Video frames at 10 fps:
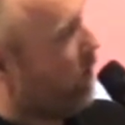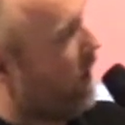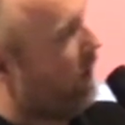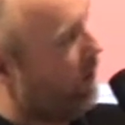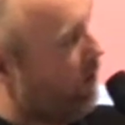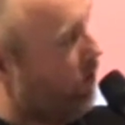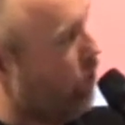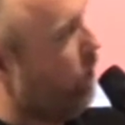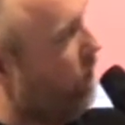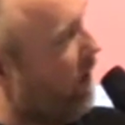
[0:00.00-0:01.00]
but we had a huge
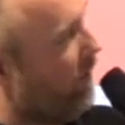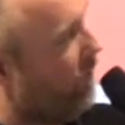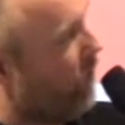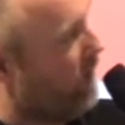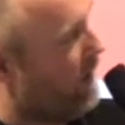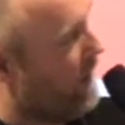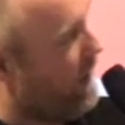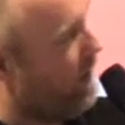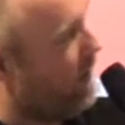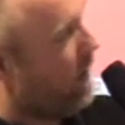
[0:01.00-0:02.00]
open rate of
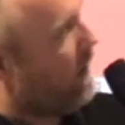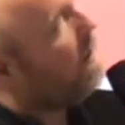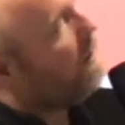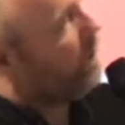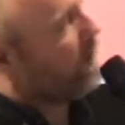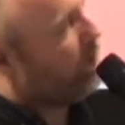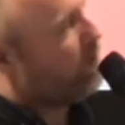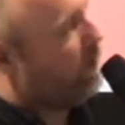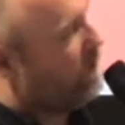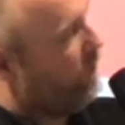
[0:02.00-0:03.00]
49
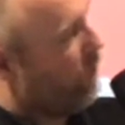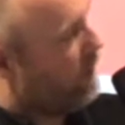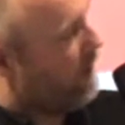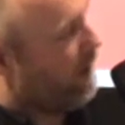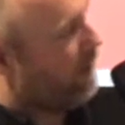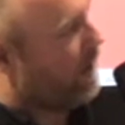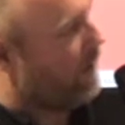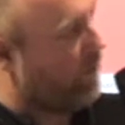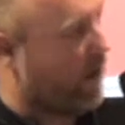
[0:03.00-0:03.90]
redemption it was 40 and the